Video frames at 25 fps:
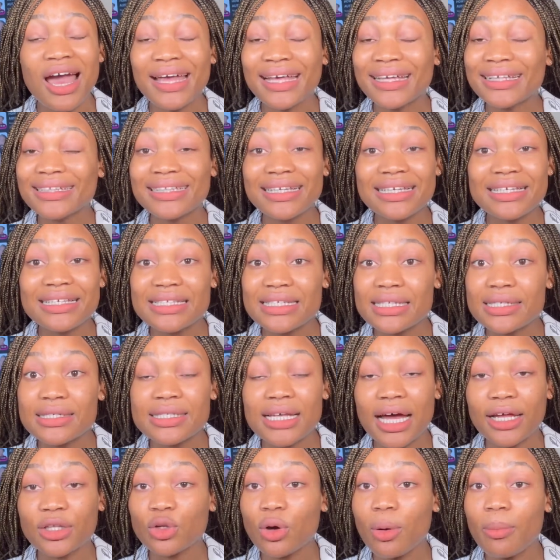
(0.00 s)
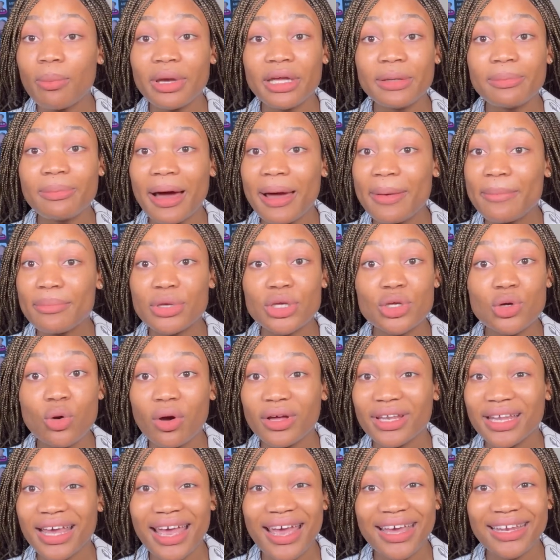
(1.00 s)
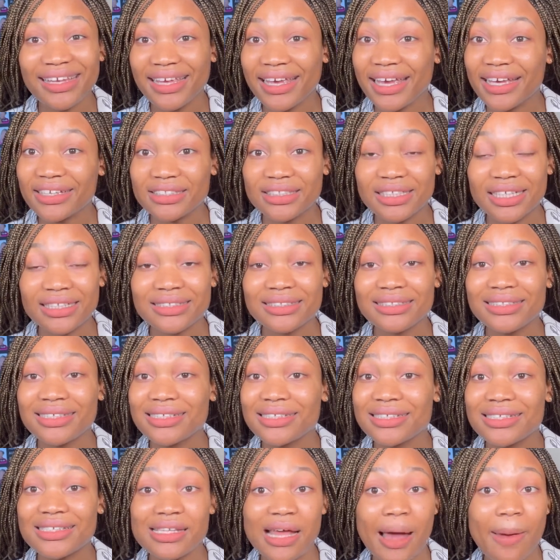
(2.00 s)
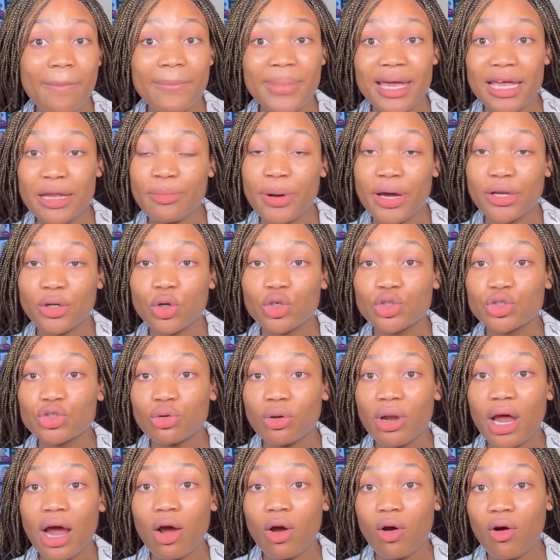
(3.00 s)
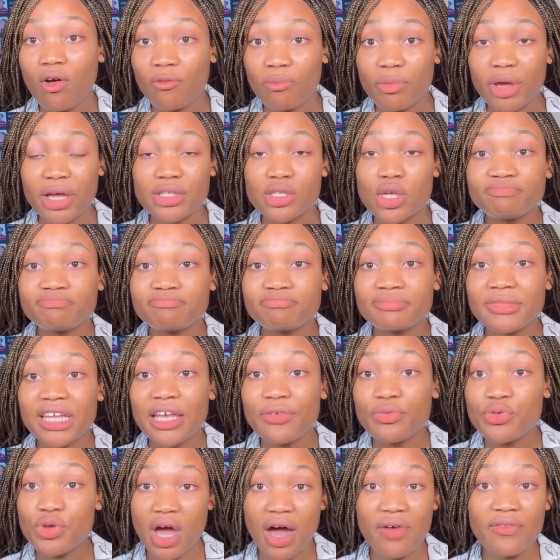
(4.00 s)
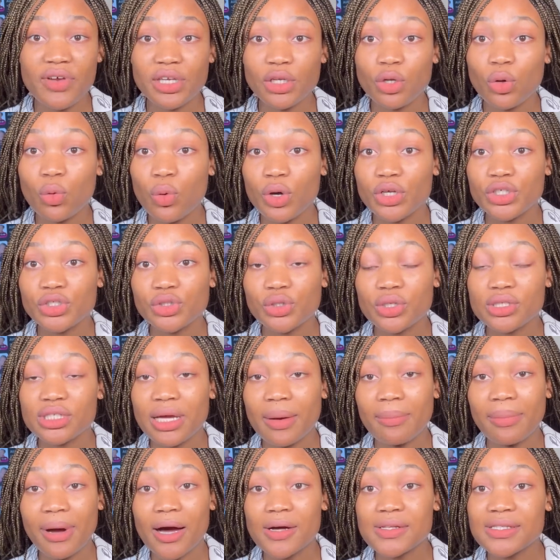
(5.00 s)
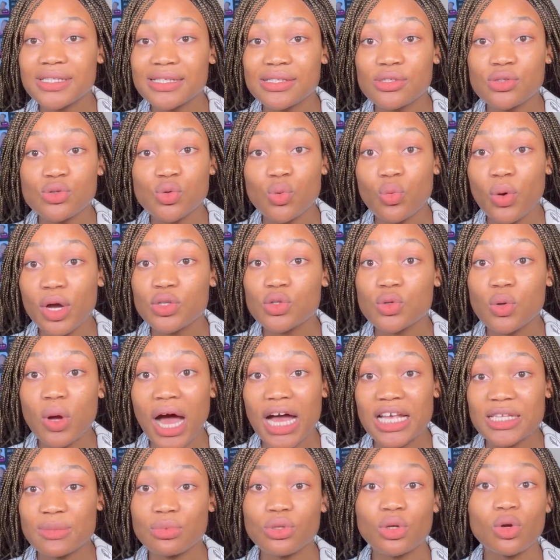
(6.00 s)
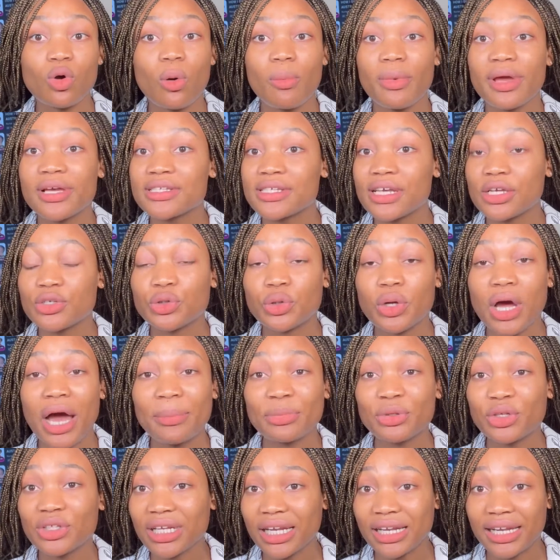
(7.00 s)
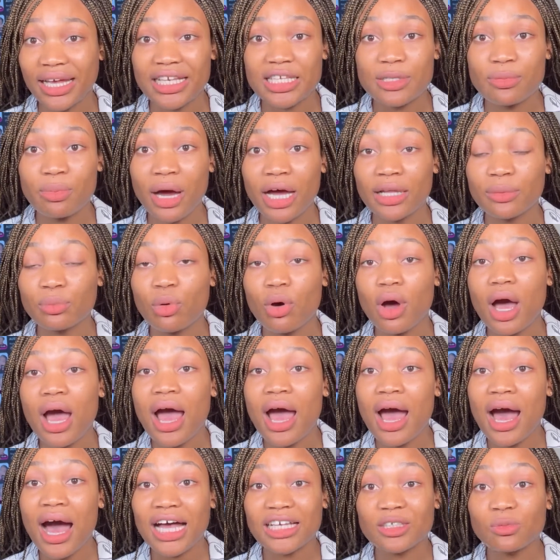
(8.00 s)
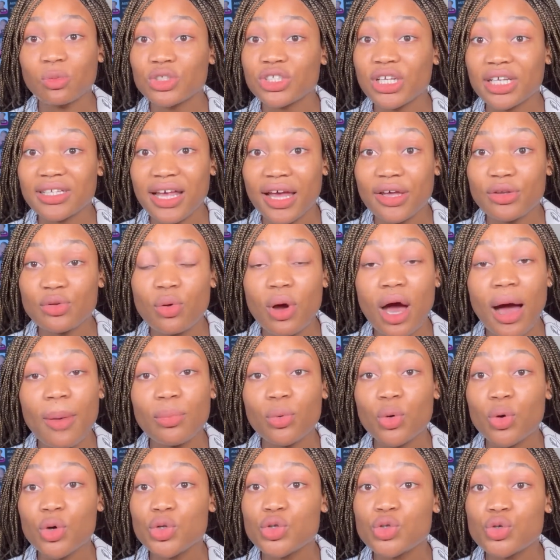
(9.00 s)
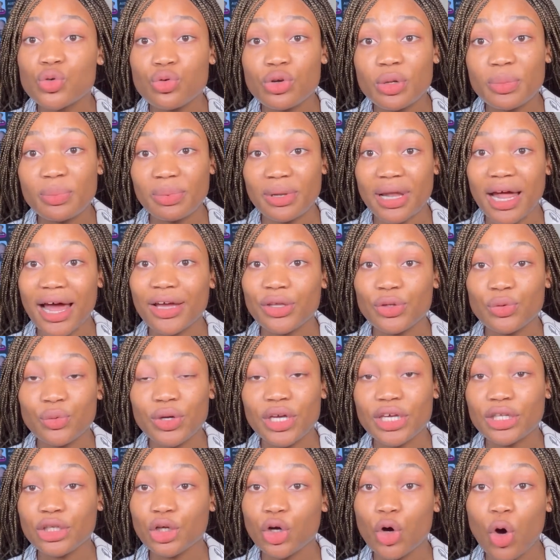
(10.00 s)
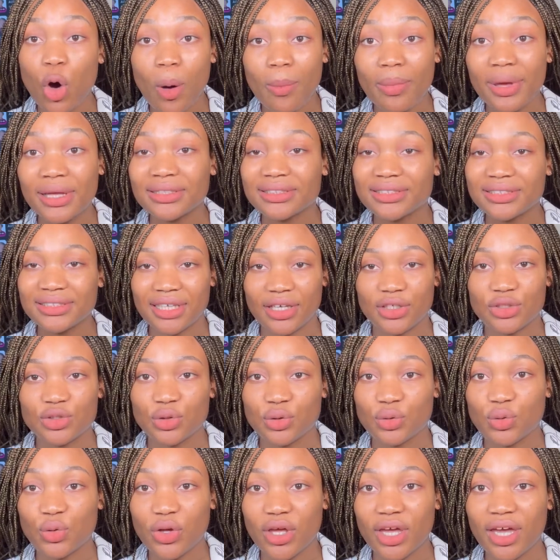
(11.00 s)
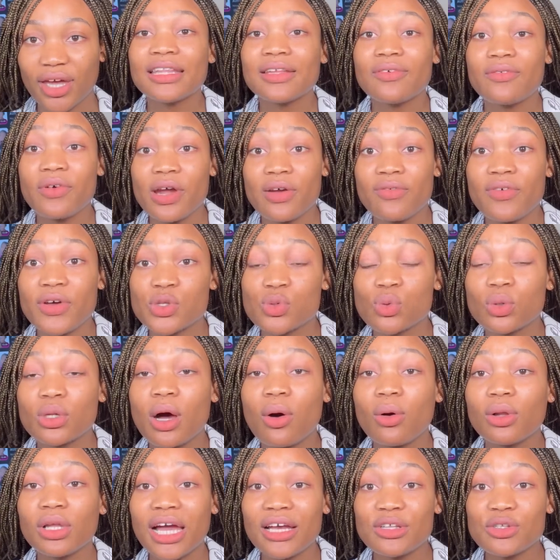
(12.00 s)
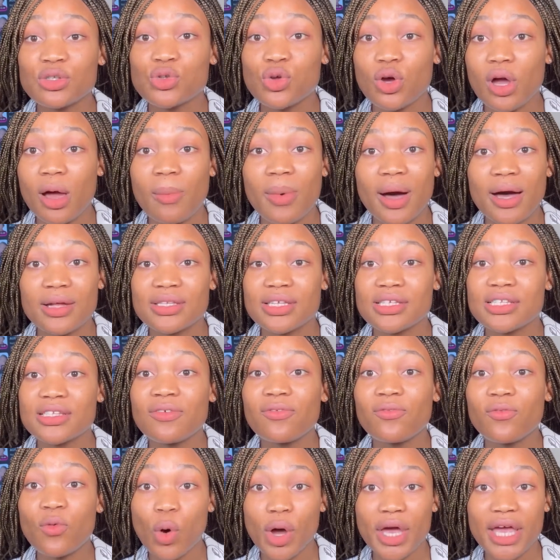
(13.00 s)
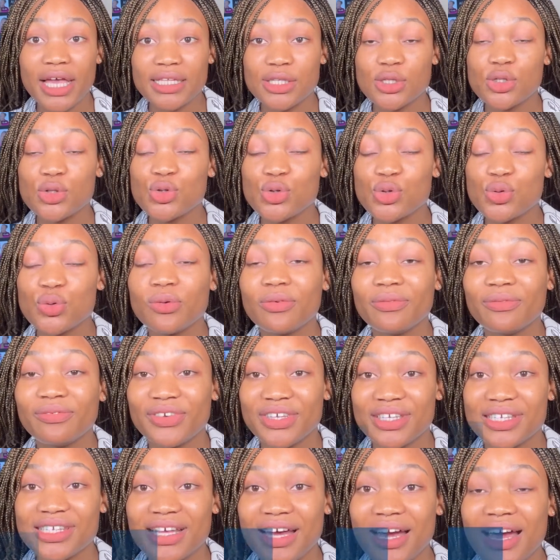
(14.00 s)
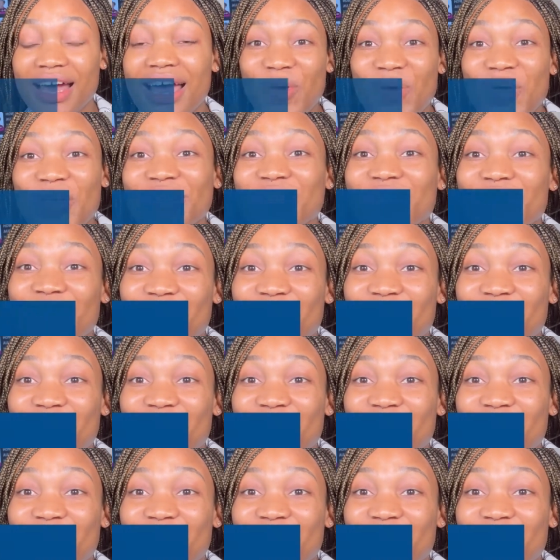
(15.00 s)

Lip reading: These things are not made by me or any agent. These things are made by the Australian government. If you have any questions about it, do well to ask me in the comment section. I'm not an expert, but as much as I know, I'm going to reply you in the comment section, okay? The very first one I would like to talk about is the 482 visa. The